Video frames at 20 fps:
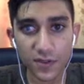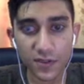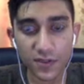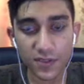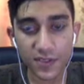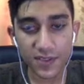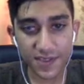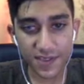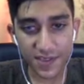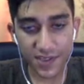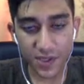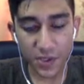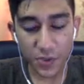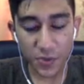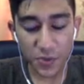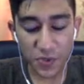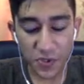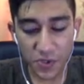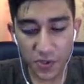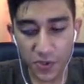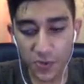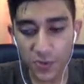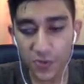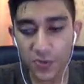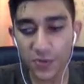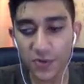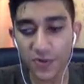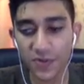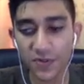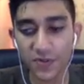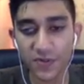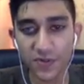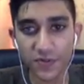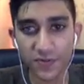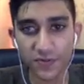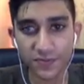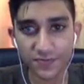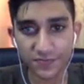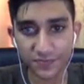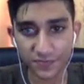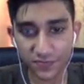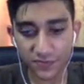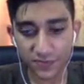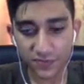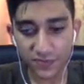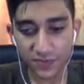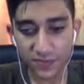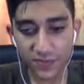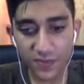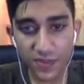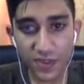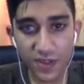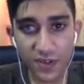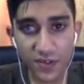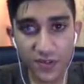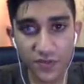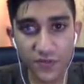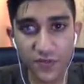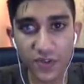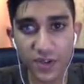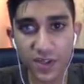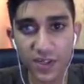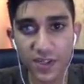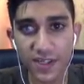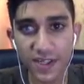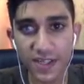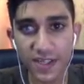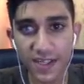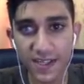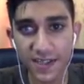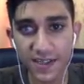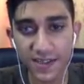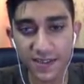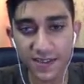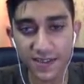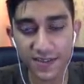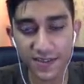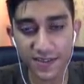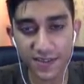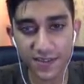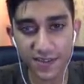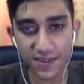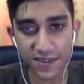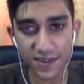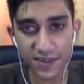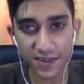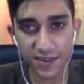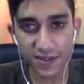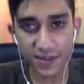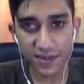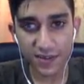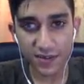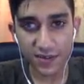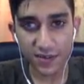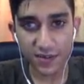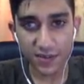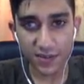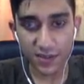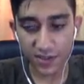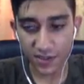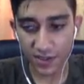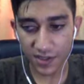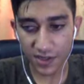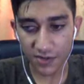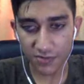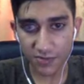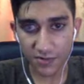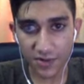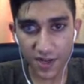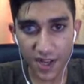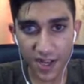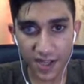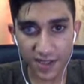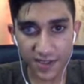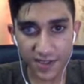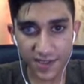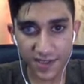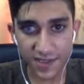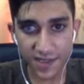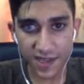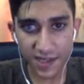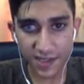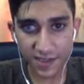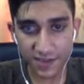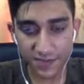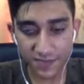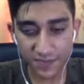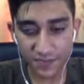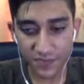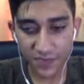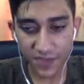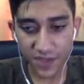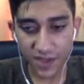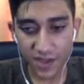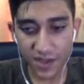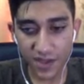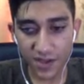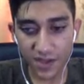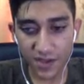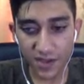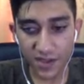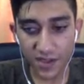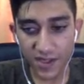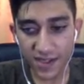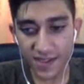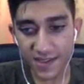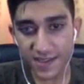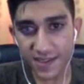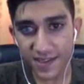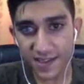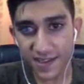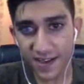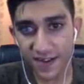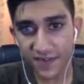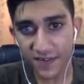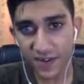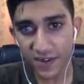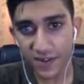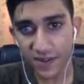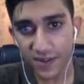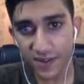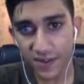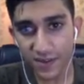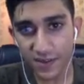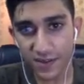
It's so cool. We need it in our React stack. ES7,